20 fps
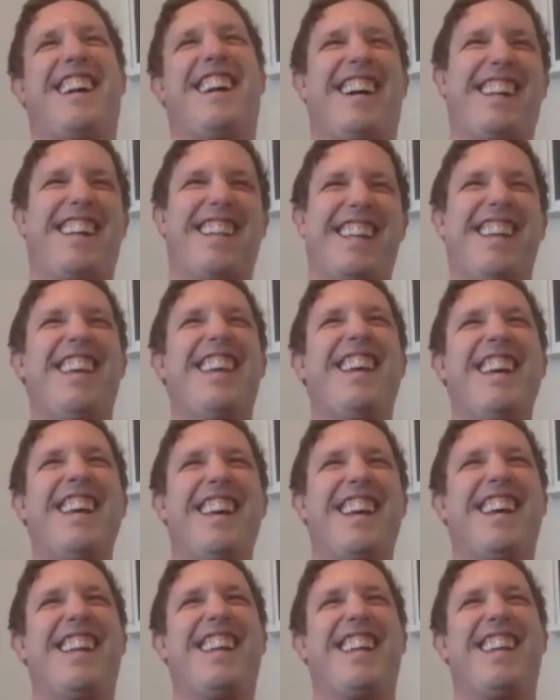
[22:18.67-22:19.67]
you know
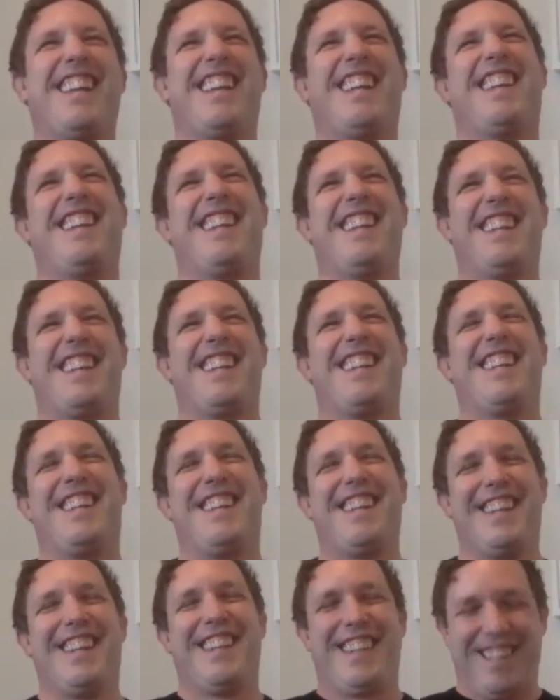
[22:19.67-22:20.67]
sense of of
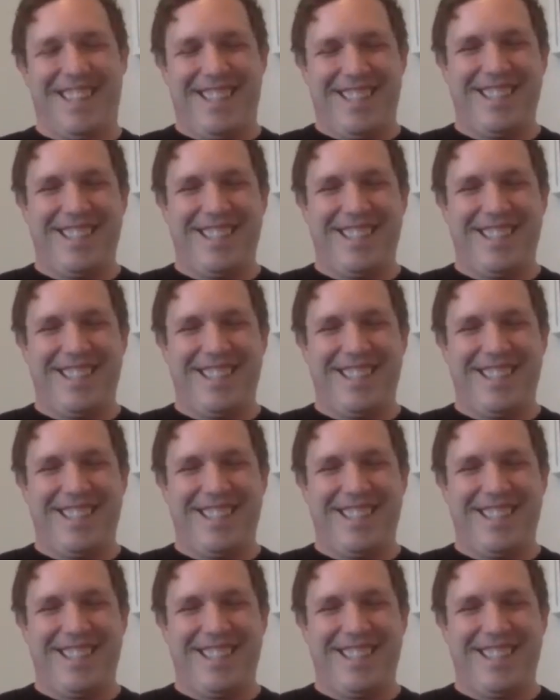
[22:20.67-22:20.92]
toying with your